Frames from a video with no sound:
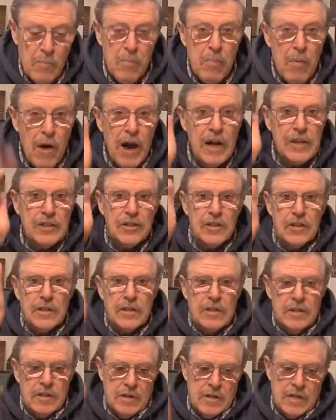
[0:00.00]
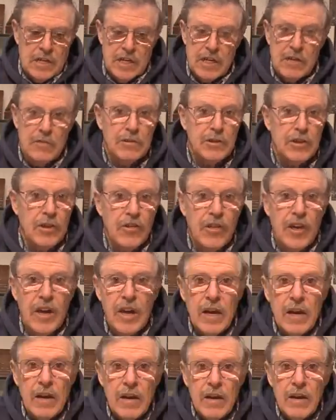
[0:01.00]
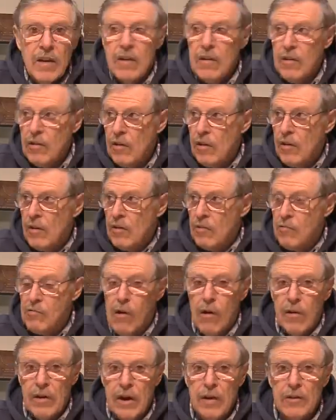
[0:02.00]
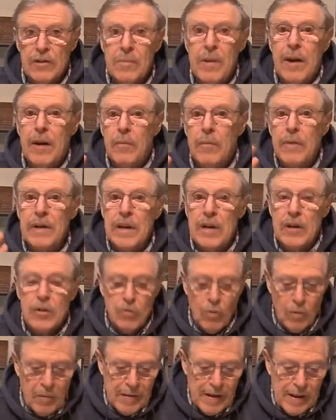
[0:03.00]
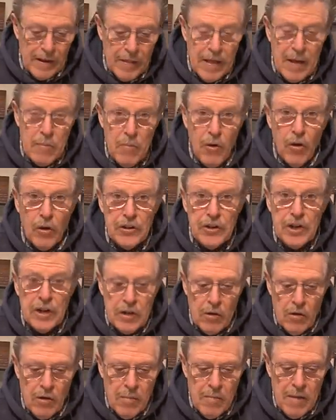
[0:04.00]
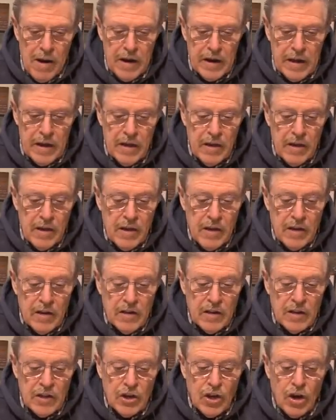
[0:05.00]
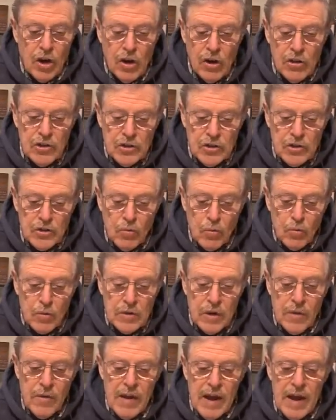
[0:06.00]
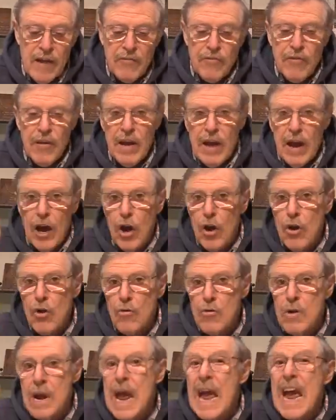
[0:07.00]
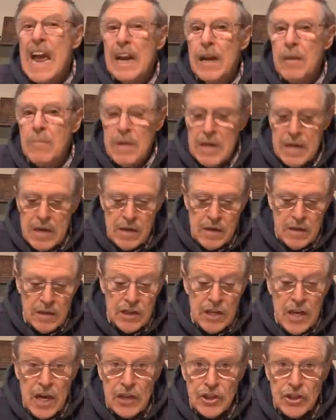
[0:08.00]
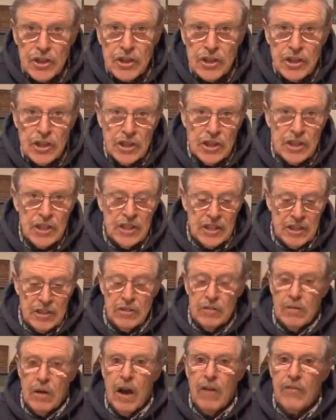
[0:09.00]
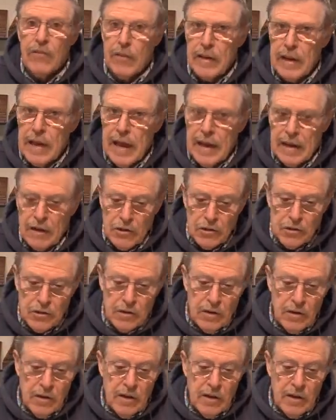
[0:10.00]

But, here is the thing. Grant knows about it, we didn't talk about it then, but I did know about it. Casters also have their own enemy, yes, other than anglers,